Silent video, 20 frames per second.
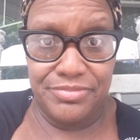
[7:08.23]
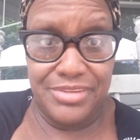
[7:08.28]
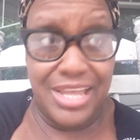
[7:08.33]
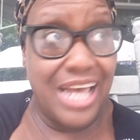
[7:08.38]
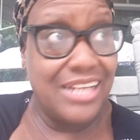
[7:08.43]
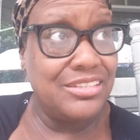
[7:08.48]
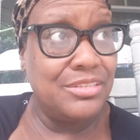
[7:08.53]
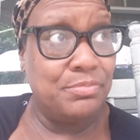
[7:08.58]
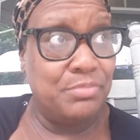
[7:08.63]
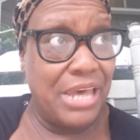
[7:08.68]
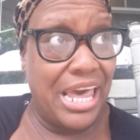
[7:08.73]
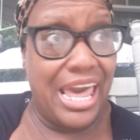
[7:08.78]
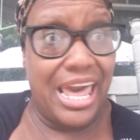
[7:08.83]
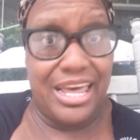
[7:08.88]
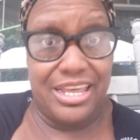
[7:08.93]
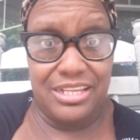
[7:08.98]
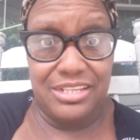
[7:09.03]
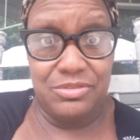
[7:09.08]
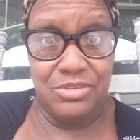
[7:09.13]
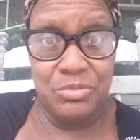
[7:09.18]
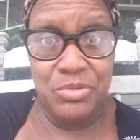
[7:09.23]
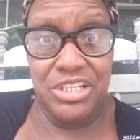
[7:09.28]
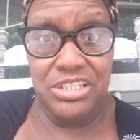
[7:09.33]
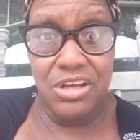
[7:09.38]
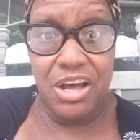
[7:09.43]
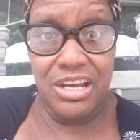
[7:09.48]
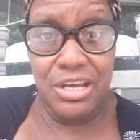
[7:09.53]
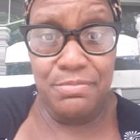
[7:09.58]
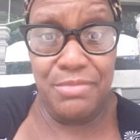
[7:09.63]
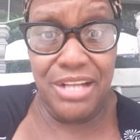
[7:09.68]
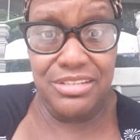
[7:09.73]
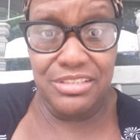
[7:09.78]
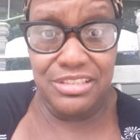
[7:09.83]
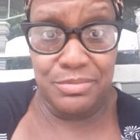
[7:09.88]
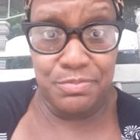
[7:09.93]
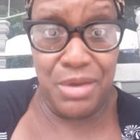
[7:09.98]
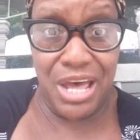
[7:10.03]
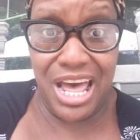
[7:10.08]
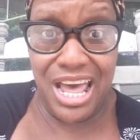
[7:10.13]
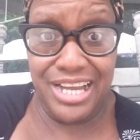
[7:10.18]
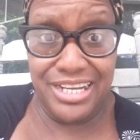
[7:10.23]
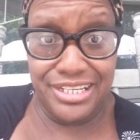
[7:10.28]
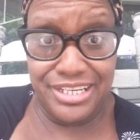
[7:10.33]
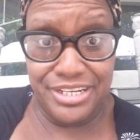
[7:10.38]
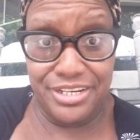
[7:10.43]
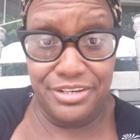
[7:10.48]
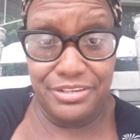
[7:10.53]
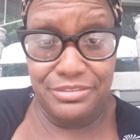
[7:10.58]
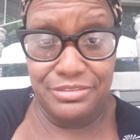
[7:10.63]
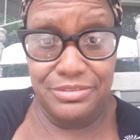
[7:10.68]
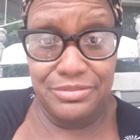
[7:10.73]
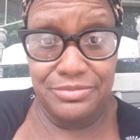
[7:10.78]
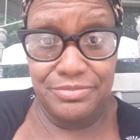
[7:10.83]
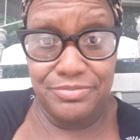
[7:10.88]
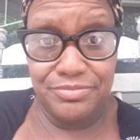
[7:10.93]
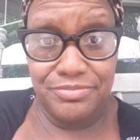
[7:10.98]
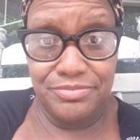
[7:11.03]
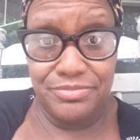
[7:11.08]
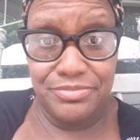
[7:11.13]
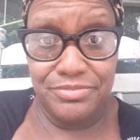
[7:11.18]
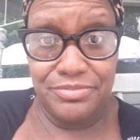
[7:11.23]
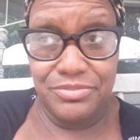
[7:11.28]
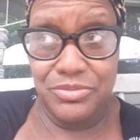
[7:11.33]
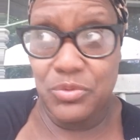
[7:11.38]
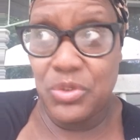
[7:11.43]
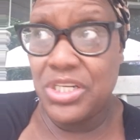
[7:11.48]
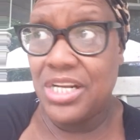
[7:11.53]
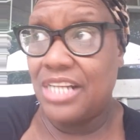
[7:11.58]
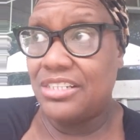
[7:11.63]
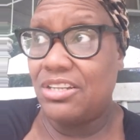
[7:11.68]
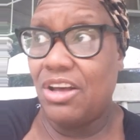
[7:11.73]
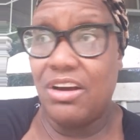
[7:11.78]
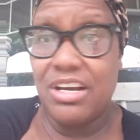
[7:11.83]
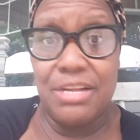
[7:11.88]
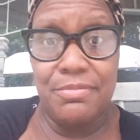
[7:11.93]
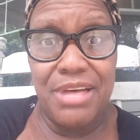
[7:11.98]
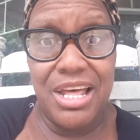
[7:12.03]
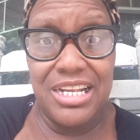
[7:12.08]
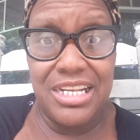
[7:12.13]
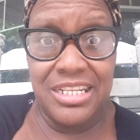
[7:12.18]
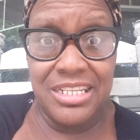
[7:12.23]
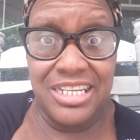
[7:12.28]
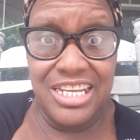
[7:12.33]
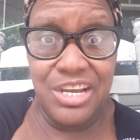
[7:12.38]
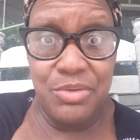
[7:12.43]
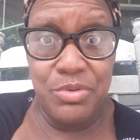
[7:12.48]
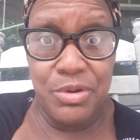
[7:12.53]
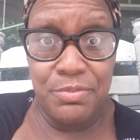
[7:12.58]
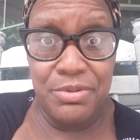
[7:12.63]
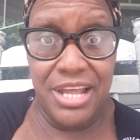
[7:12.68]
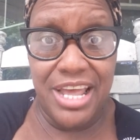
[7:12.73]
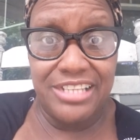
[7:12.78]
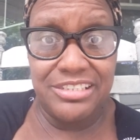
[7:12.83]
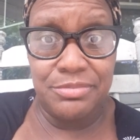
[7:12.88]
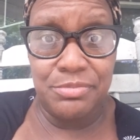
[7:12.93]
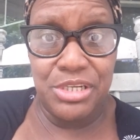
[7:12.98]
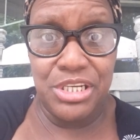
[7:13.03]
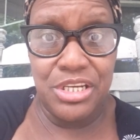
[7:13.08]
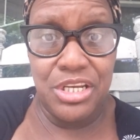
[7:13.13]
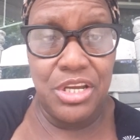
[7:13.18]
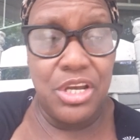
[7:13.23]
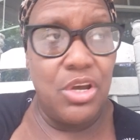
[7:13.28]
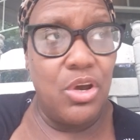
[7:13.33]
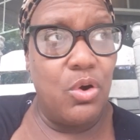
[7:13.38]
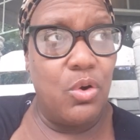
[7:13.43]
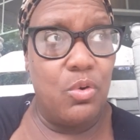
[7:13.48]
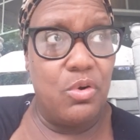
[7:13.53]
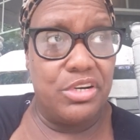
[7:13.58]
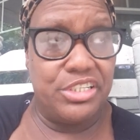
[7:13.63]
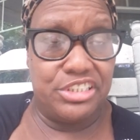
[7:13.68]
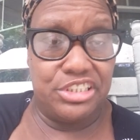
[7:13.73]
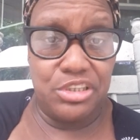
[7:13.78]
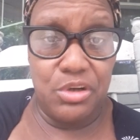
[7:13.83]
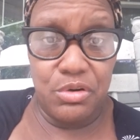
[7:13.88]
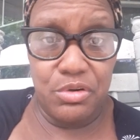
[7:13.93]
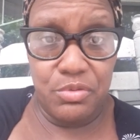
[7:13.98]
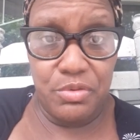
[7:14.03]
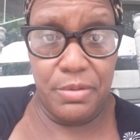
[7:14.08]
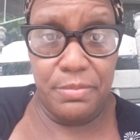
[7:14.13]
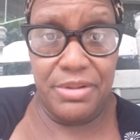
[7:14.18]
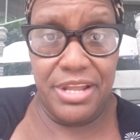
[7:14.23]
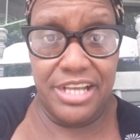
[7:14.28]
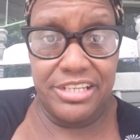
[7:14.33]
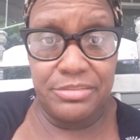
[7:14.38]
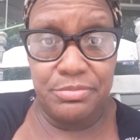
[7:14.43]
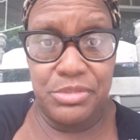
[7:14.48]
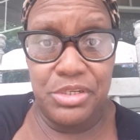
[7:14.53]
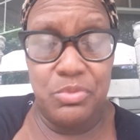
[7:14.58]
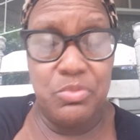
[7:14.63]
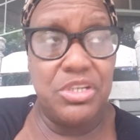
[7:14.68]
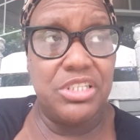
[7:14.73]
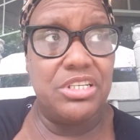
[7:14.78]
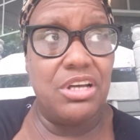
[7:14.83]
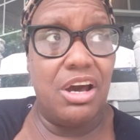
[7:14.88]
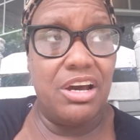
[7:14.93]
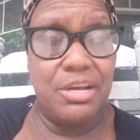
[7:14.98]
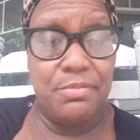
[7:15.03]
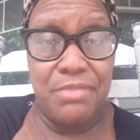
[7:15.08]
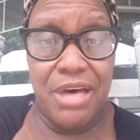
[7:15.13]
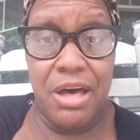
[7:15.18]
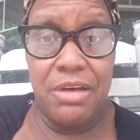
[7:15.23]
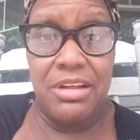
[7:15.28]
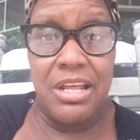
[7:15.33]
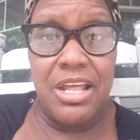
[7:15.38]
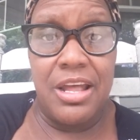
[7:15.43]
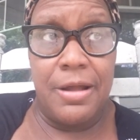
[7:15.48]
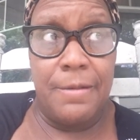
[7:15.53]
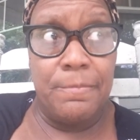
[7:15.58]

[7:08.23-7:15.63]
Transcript: That's the back. And we're talking about the spine here. We're not talking about knee replacement or a shoulder replacement. We're talking about